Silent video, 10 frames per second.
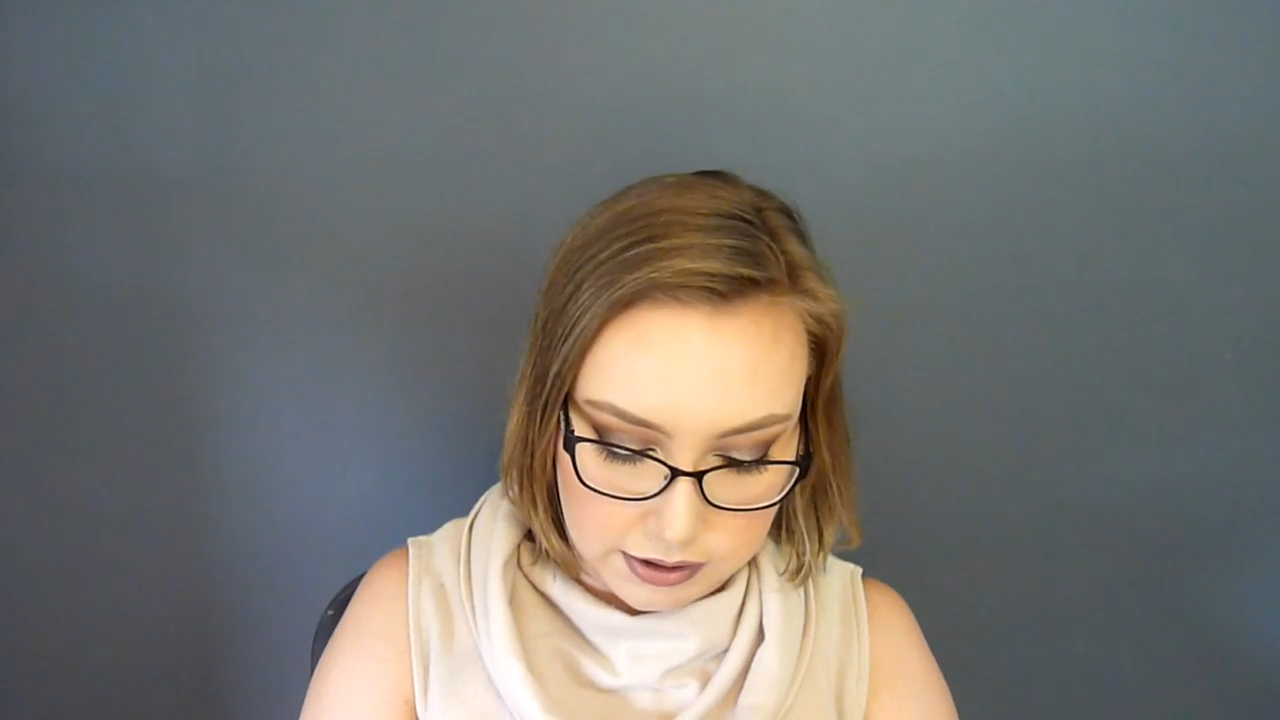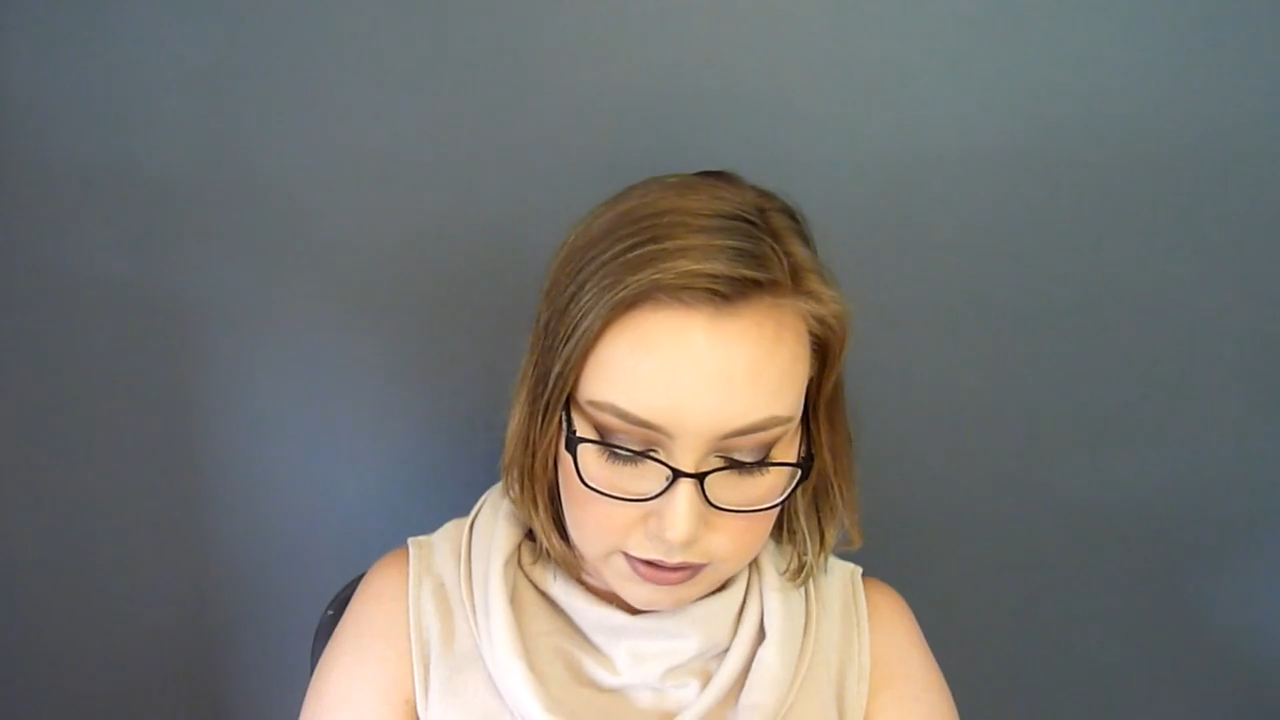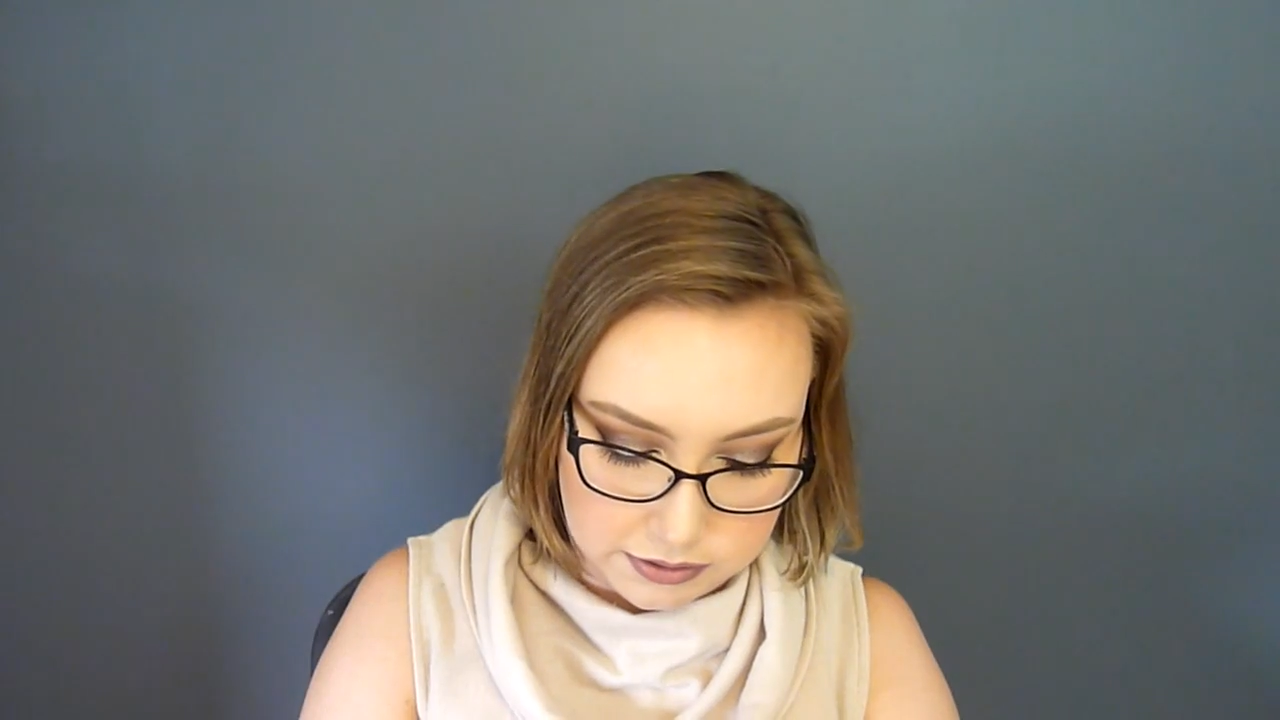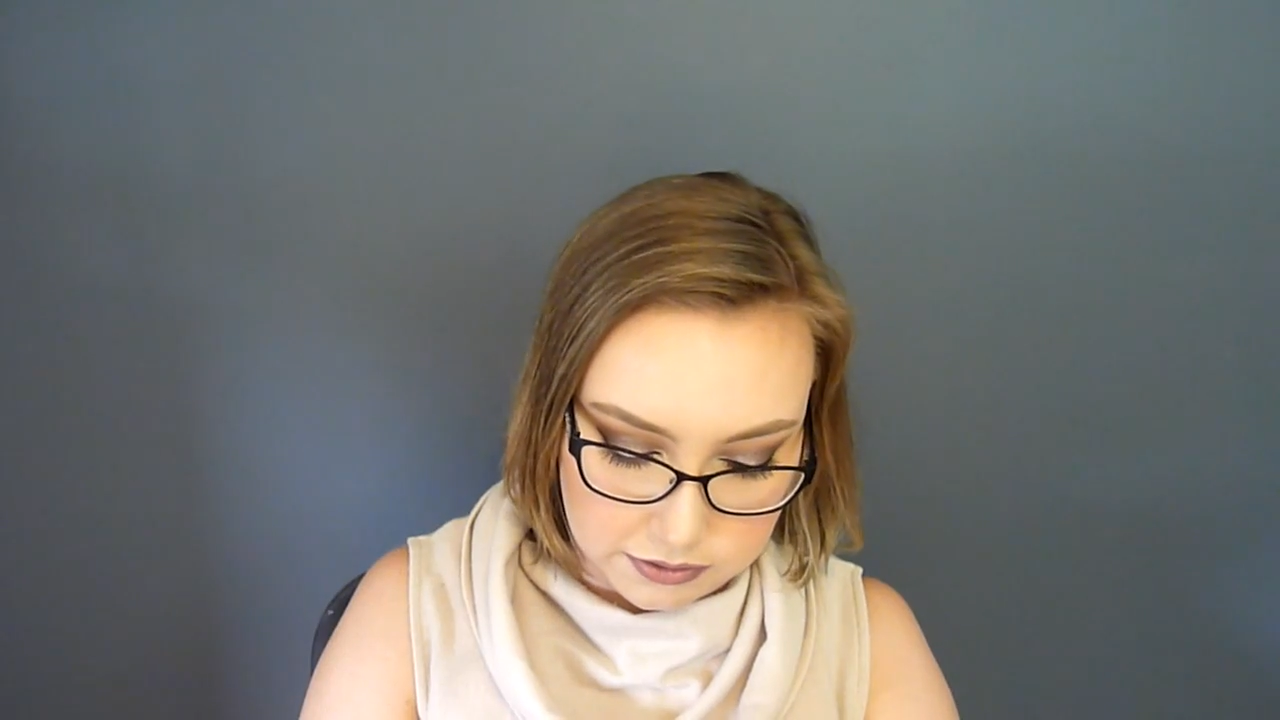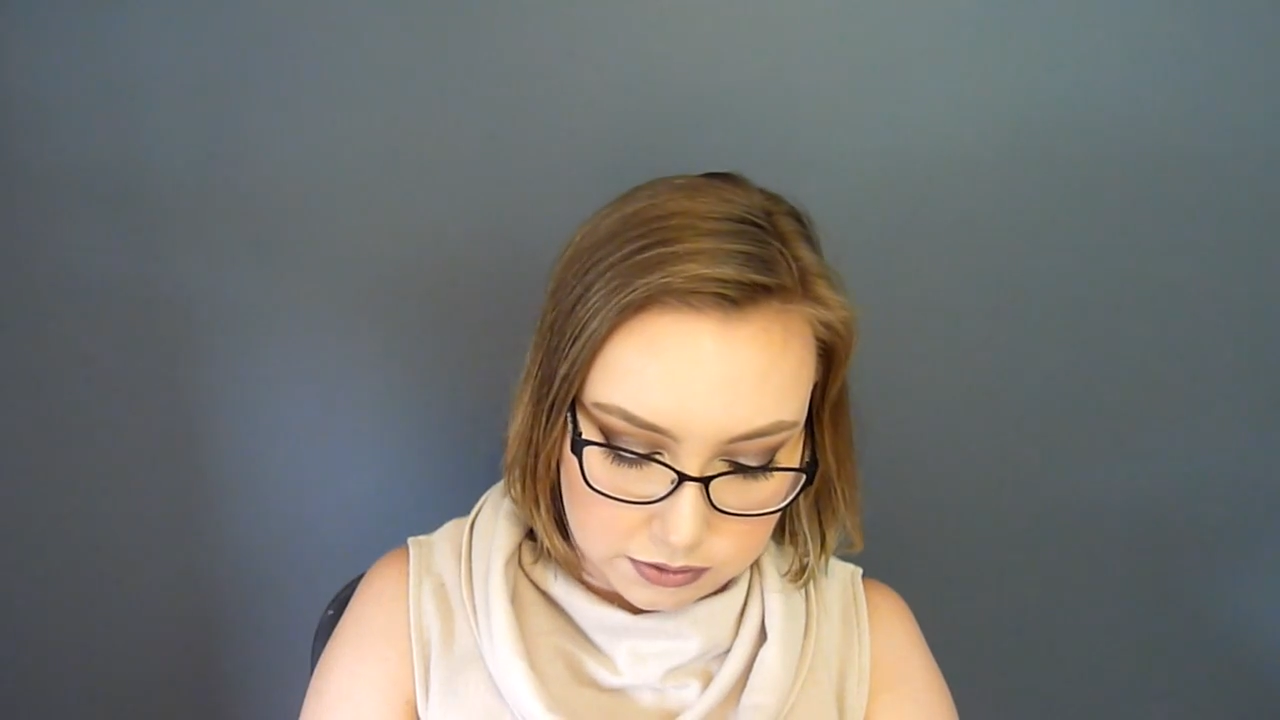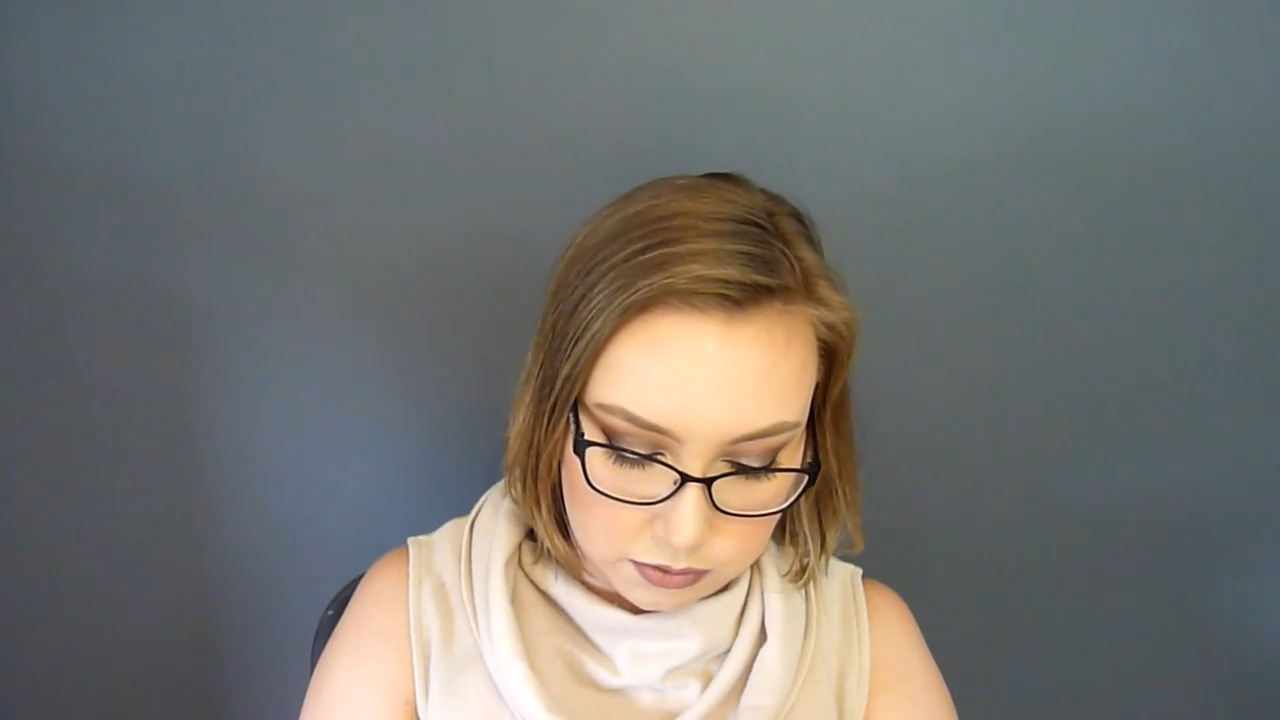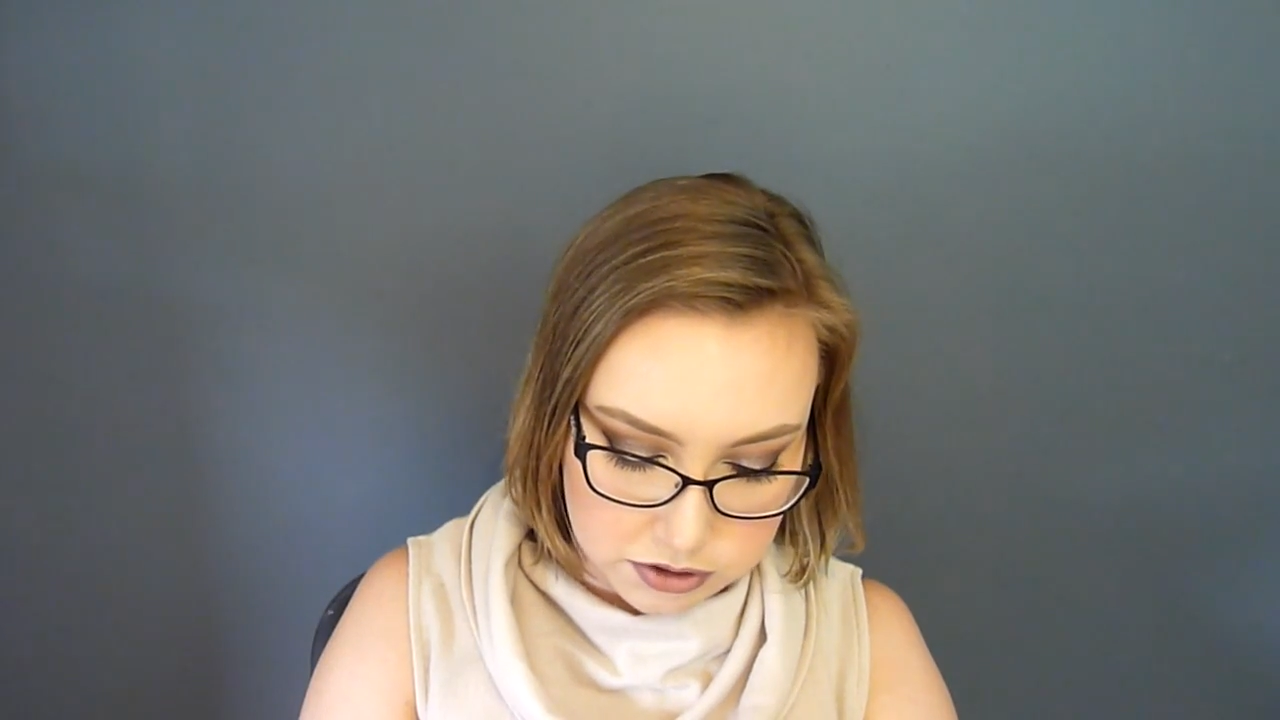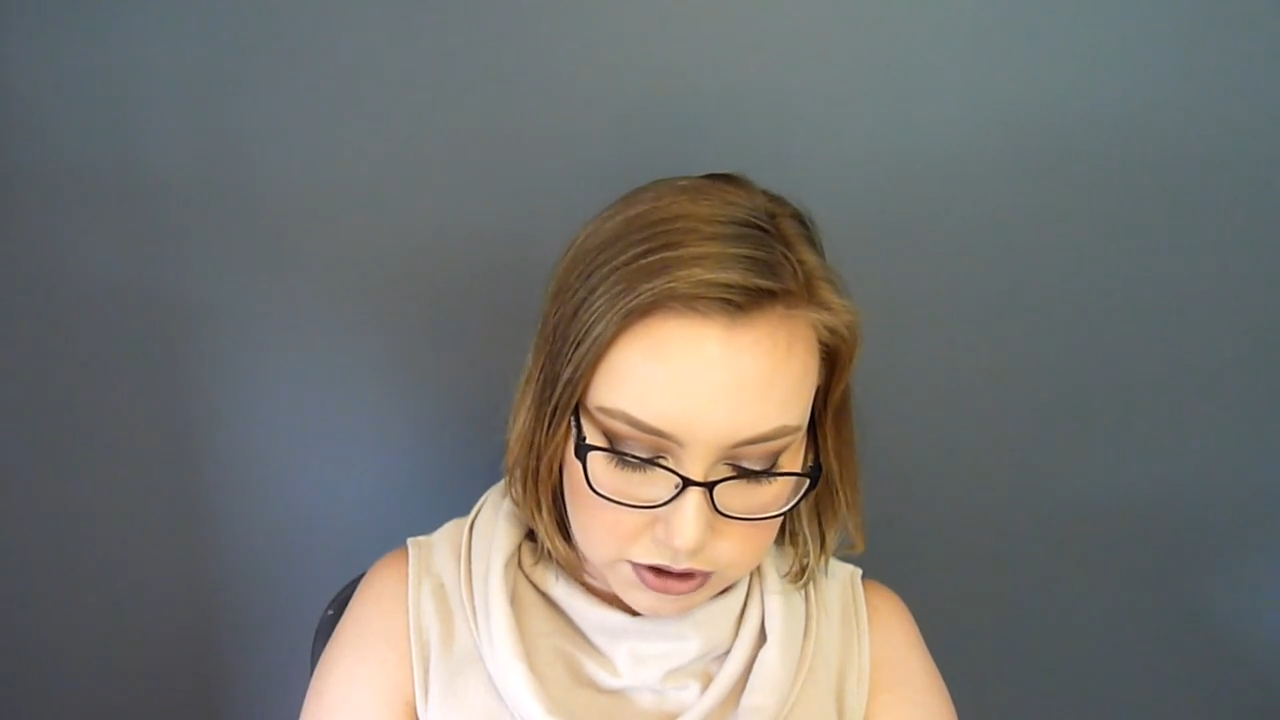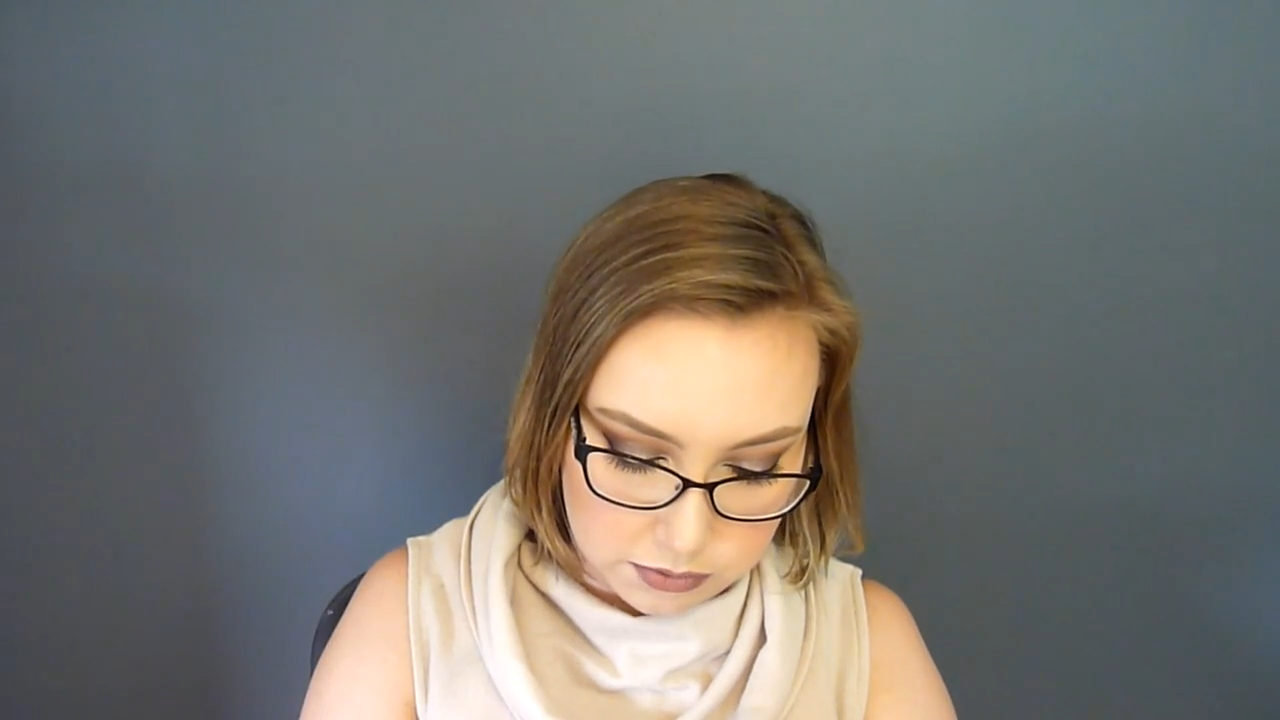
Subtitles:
So it's swatching